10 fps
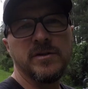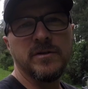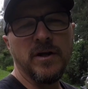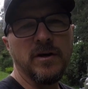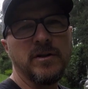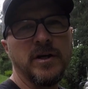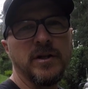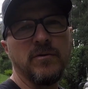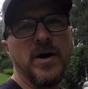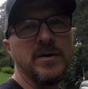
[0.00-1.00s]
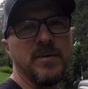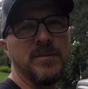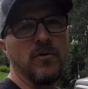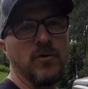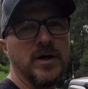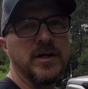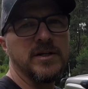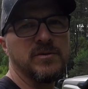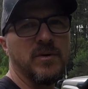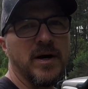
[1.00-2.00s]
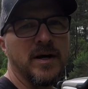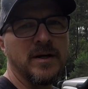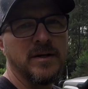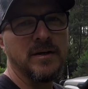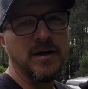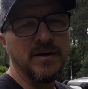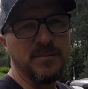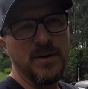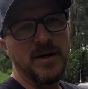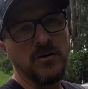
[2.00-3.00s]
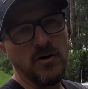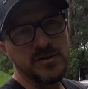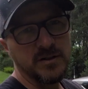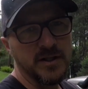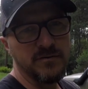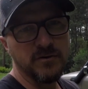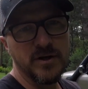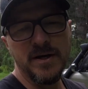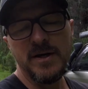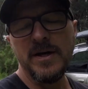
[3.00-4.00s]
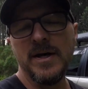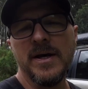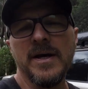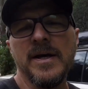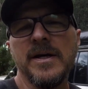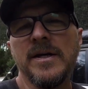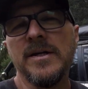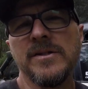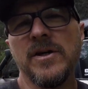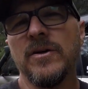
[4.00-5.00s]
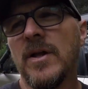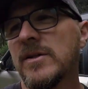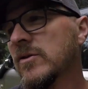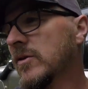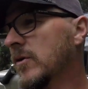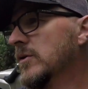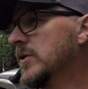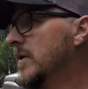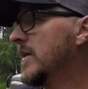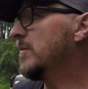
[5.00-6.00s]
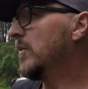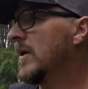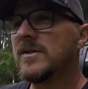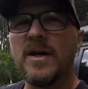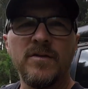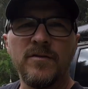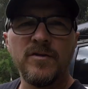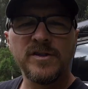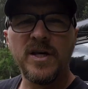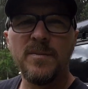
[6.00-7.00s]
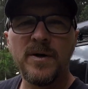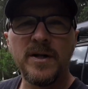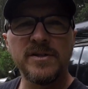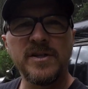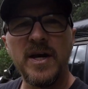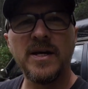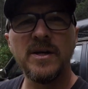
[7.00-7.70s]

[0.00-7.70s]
you know, clear the ground a bit more and get your swag and your bed nice and level there. So that's also another plus, even if you're sleeping in sand or